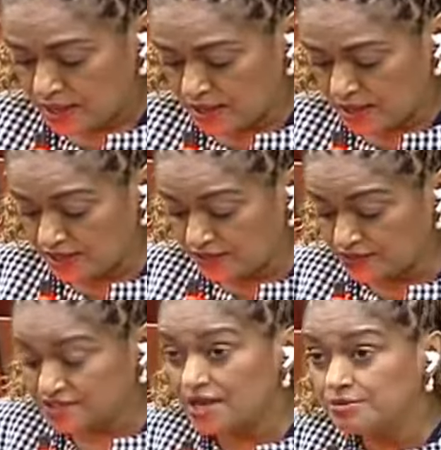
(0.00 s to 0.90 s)
And
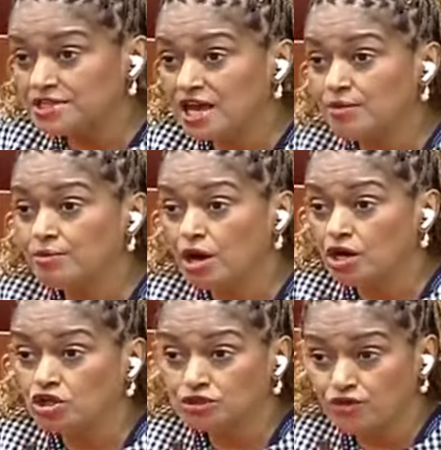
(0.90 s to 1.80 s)
at the same time,
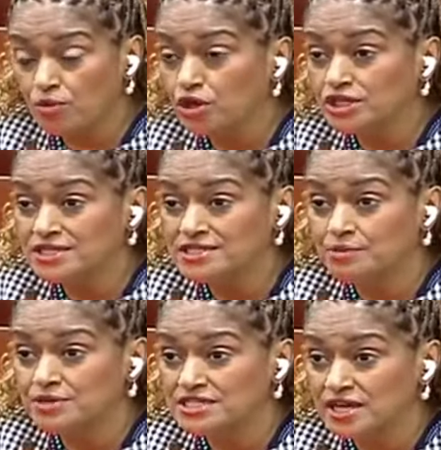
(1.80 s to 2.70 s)
a lot of commodities
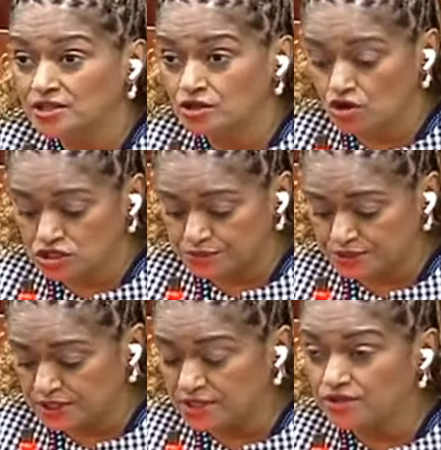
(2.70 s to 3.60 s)
are missing in the
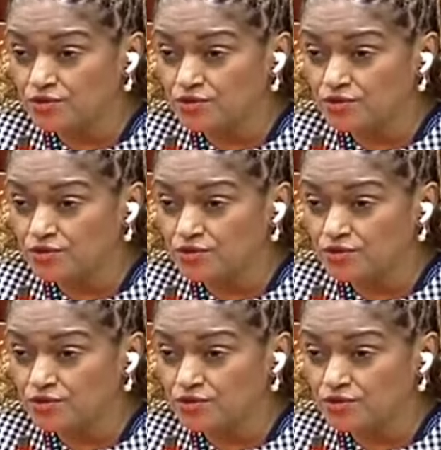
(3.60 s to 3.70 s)
hospital,